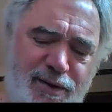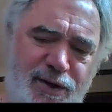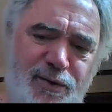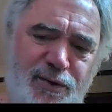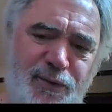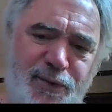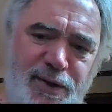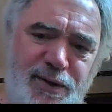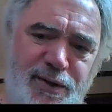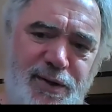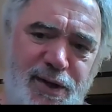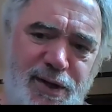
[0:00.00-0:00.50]
you
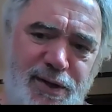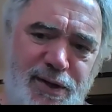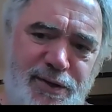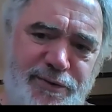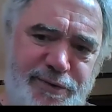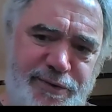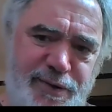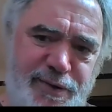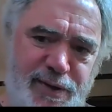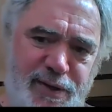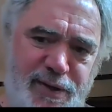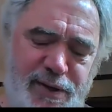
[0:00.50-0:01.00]
know, it,
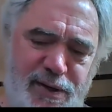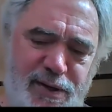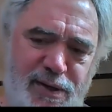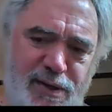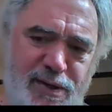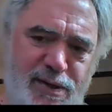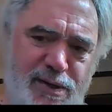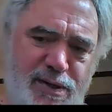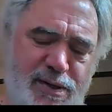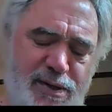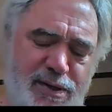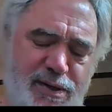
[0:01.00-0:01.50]
it's,
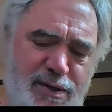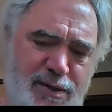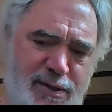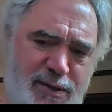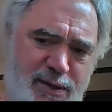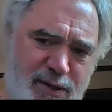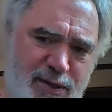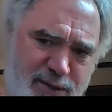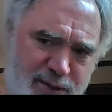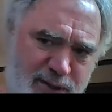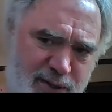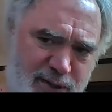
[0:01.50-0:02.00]

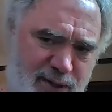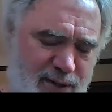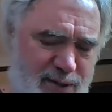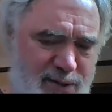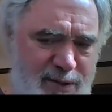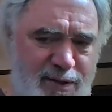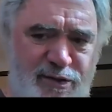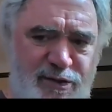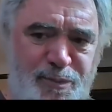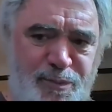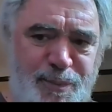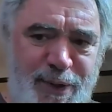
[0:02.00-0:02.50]
it's,
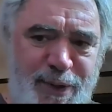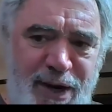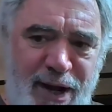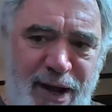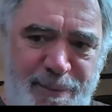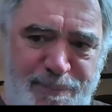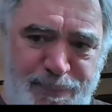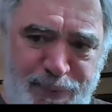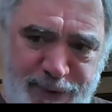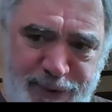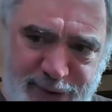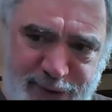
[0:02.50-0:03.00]
it's
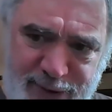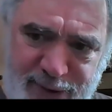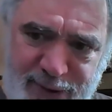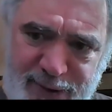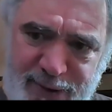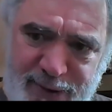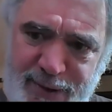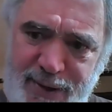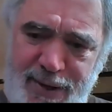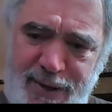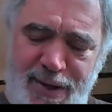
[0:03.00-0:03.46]
monopoly.